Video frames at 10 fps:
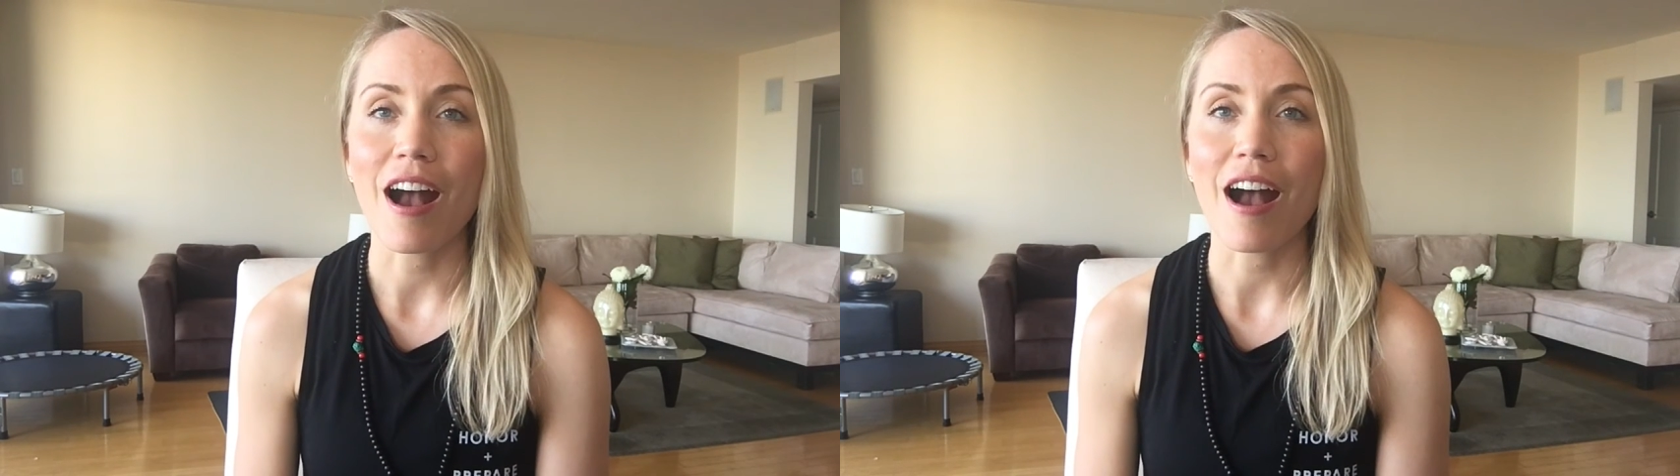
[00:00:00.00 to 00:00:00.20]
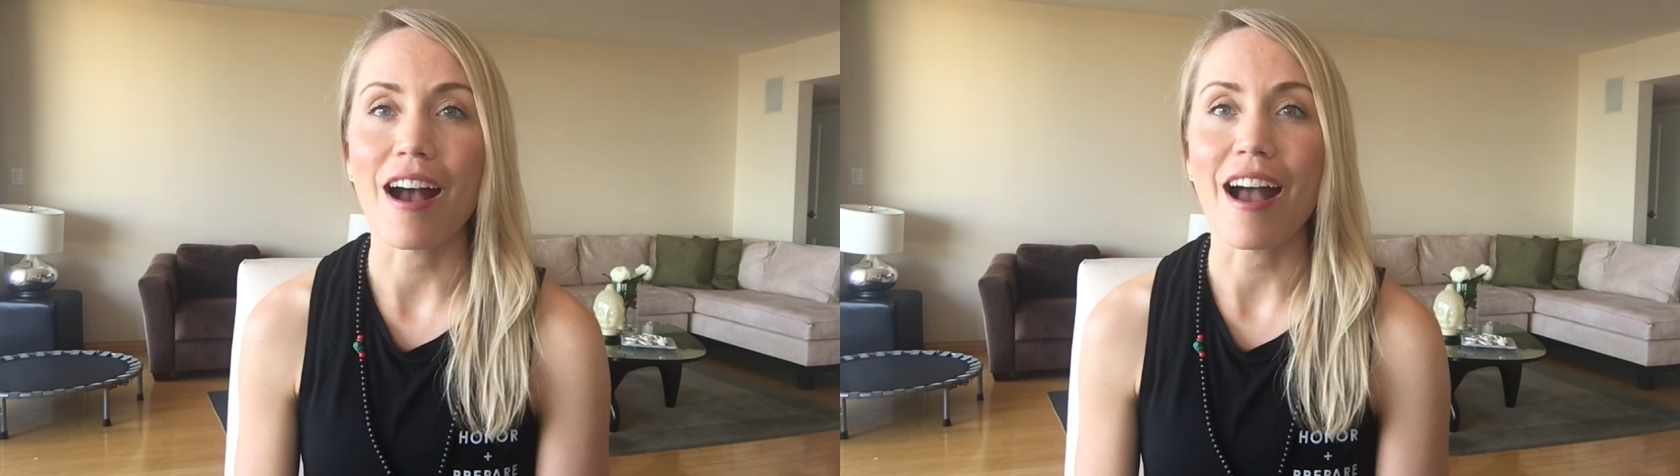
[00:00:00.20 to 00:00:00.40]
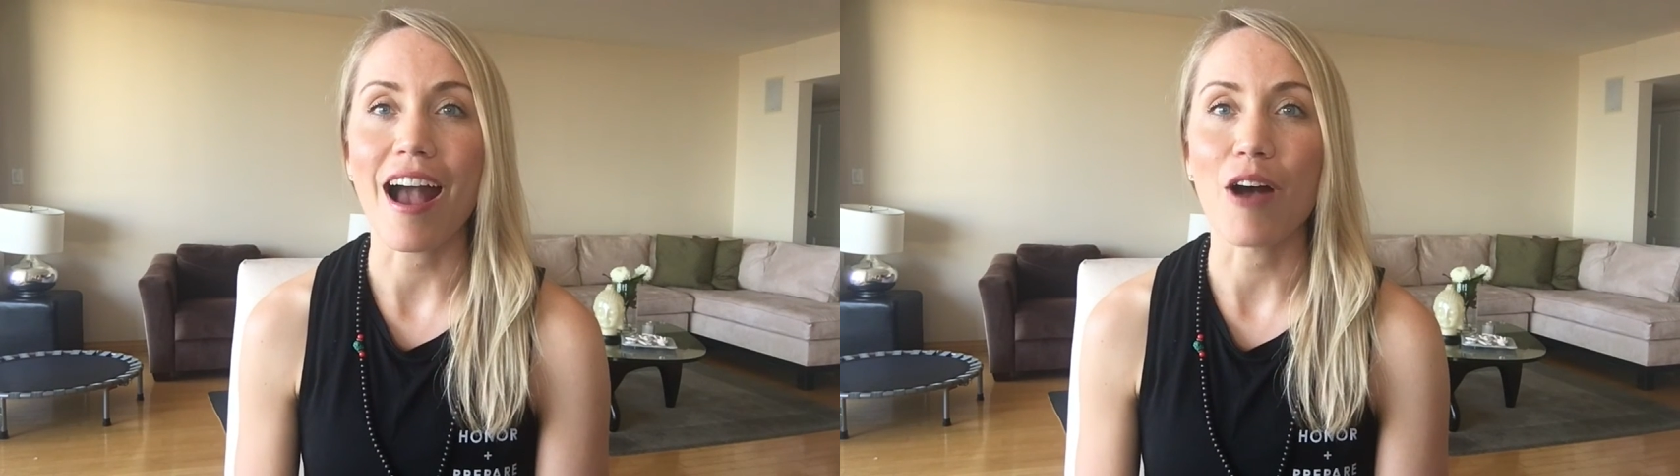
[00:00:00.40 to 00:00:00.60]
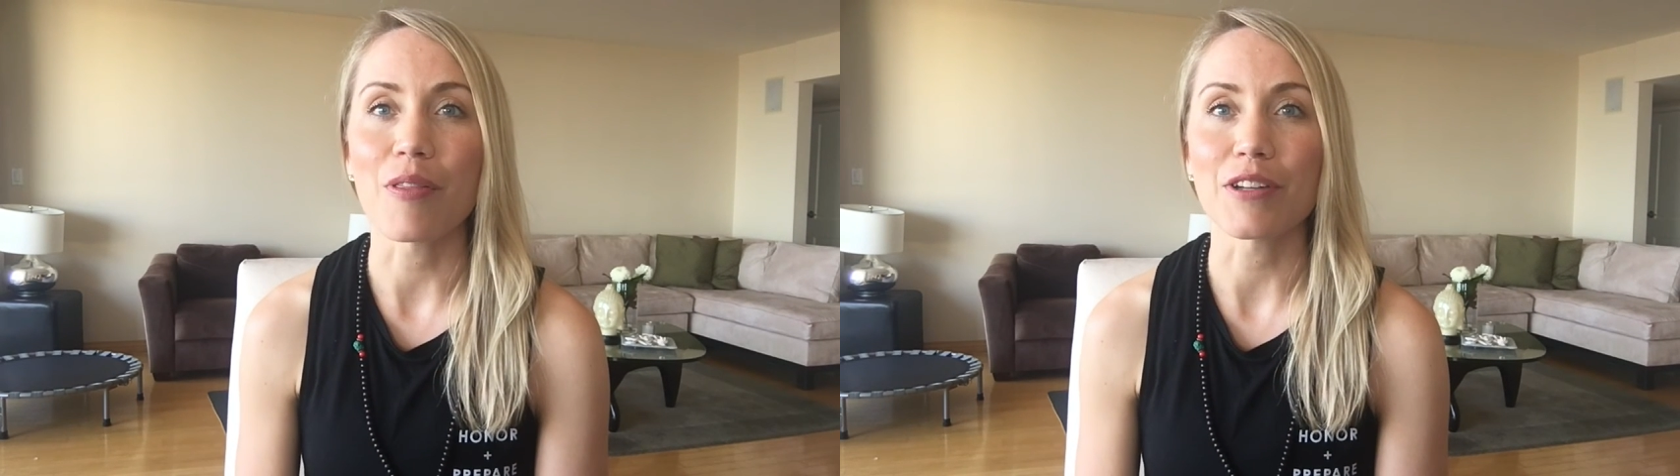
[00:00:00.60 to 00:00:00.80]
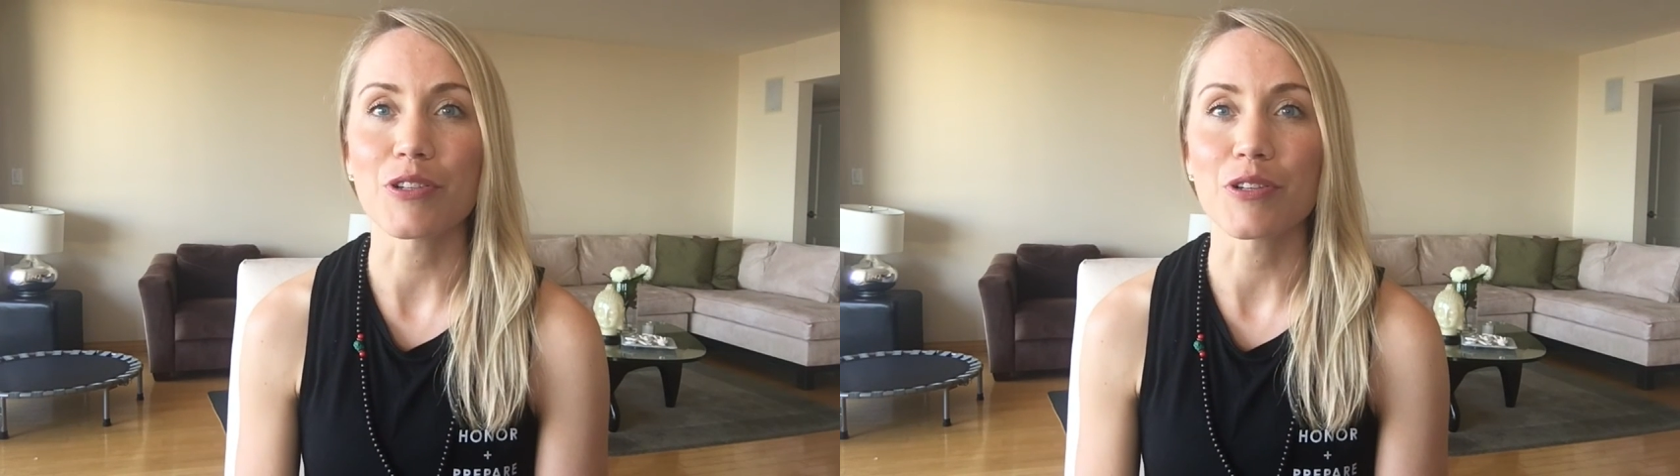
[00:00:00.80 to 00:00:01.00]
how
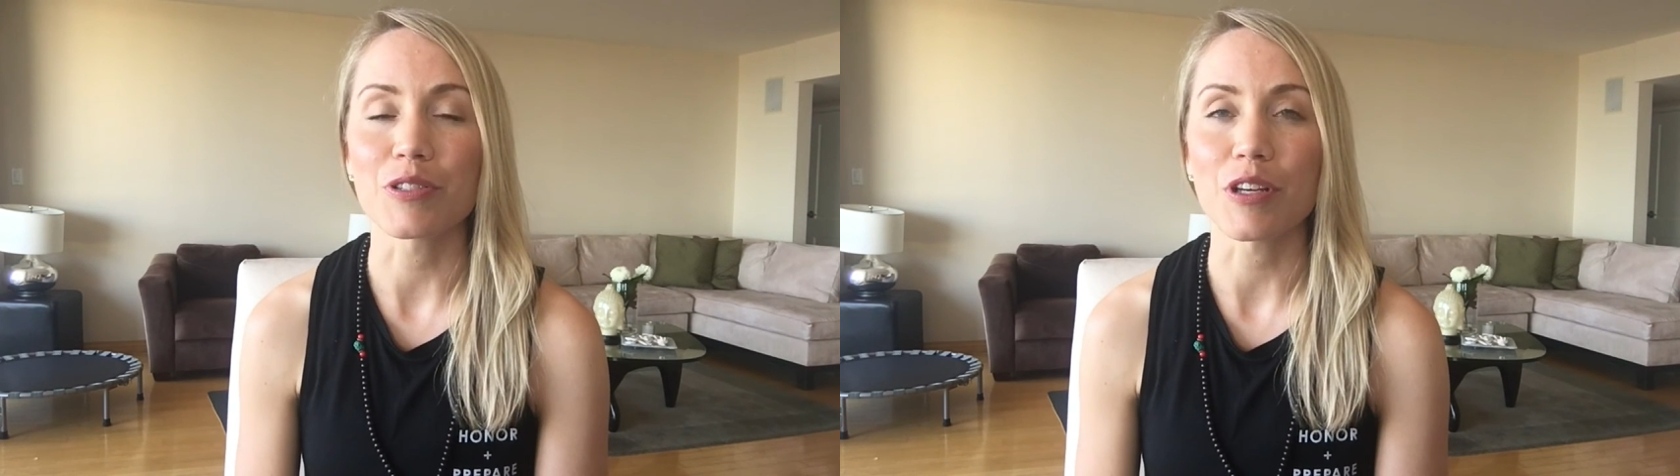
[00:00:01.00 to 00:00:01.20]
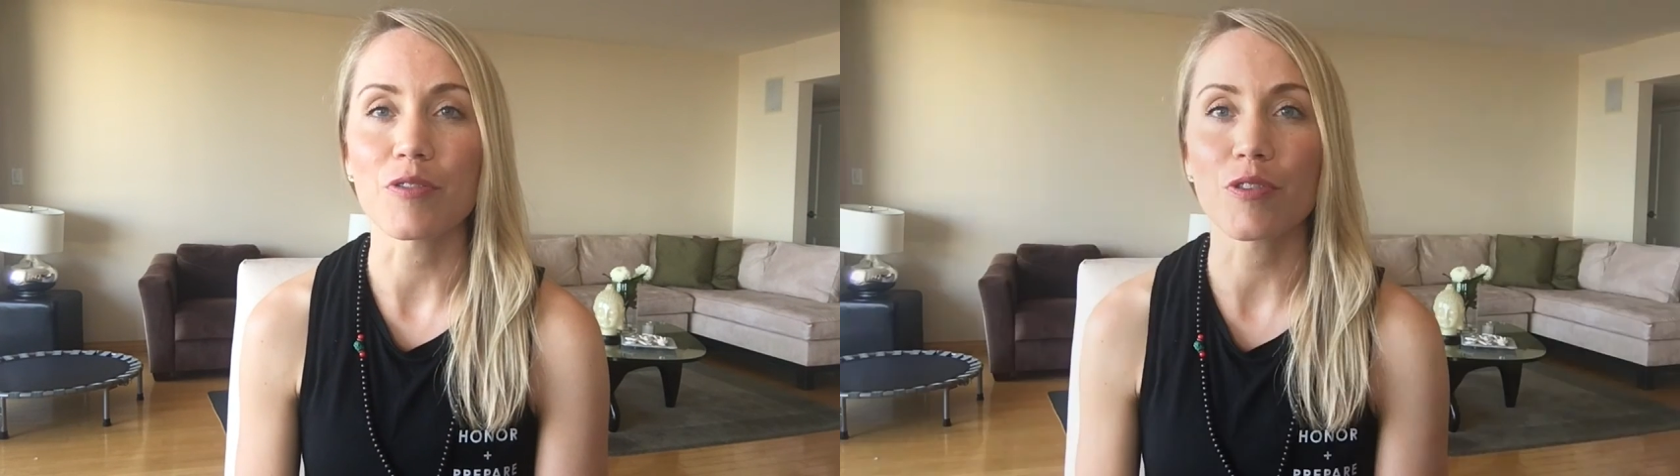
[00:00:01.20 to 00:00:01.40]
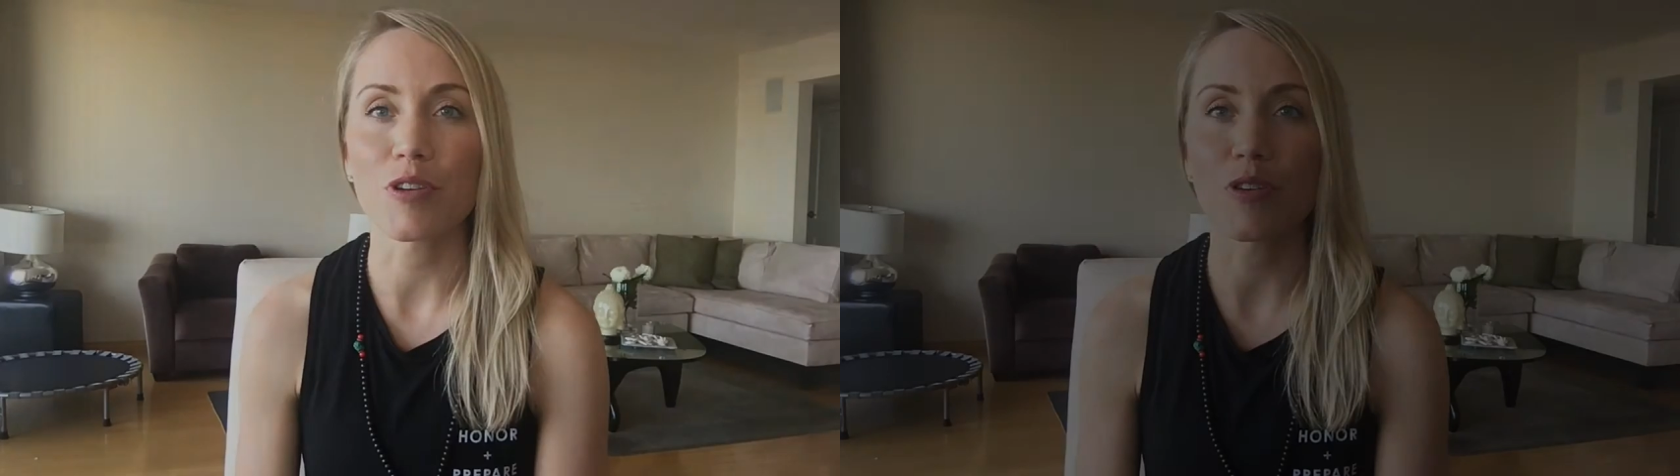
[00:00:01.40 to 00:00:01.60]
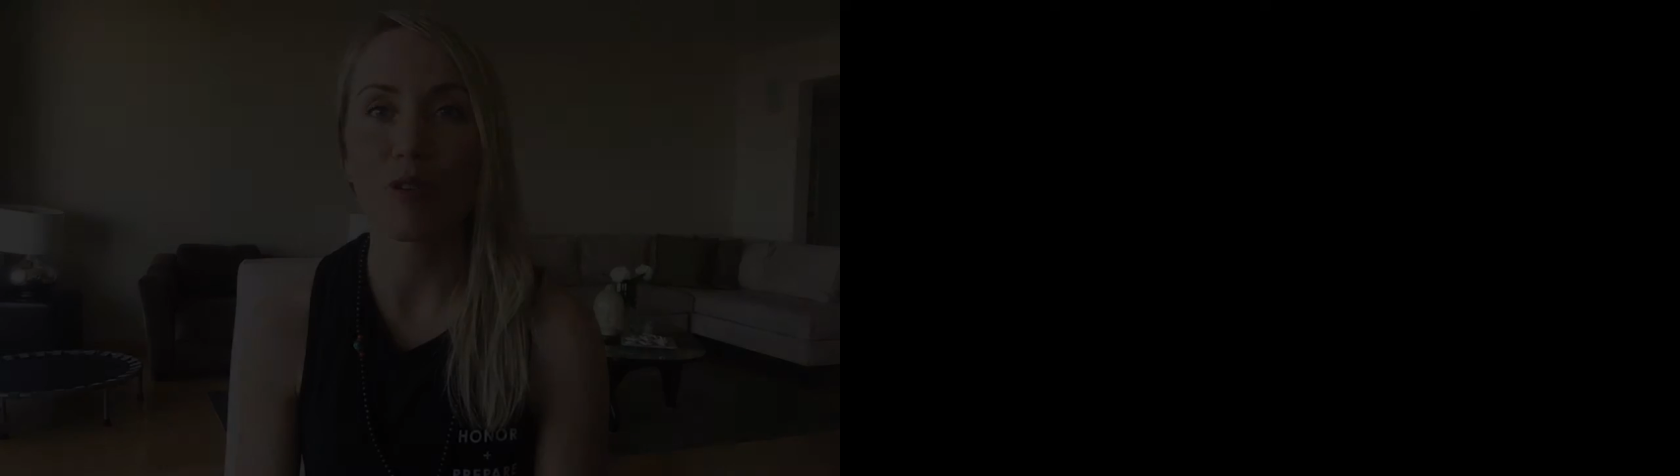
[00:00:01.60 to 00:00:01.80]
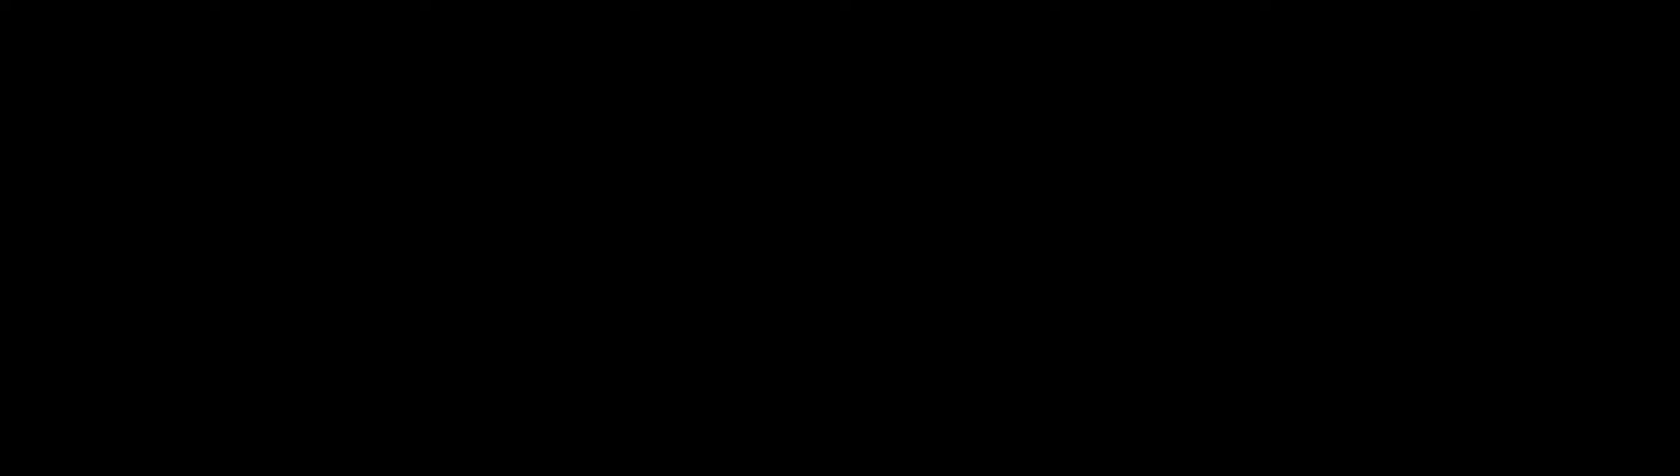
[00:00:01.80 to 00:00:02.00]
that turns out for
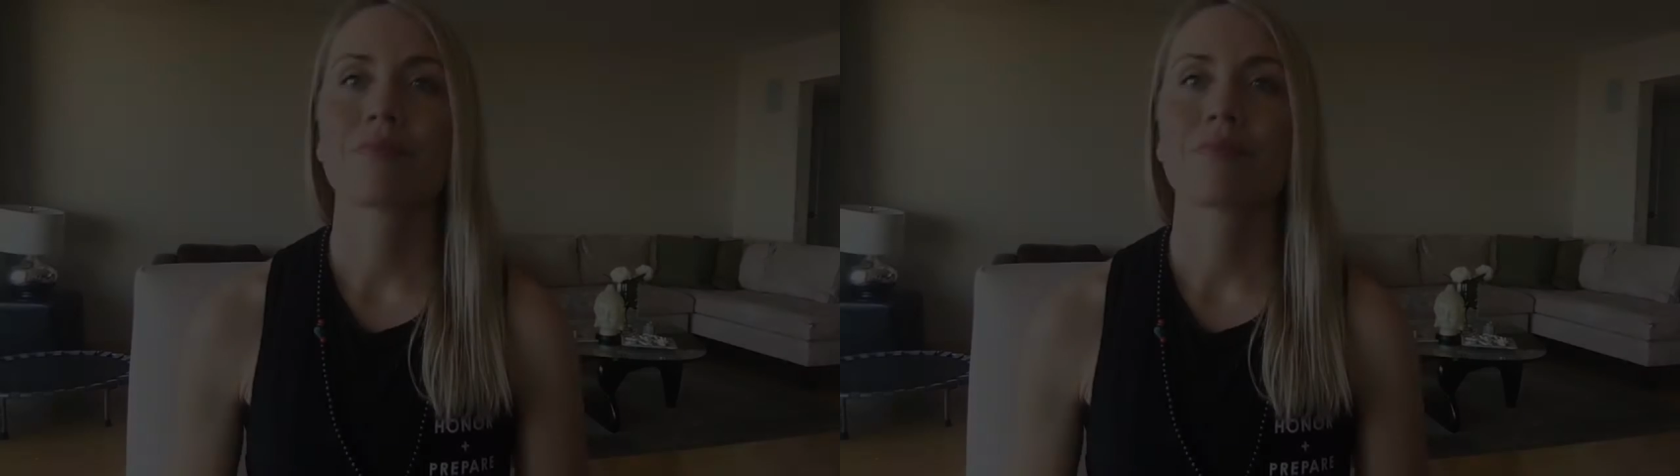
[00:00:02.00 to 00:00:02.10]
you.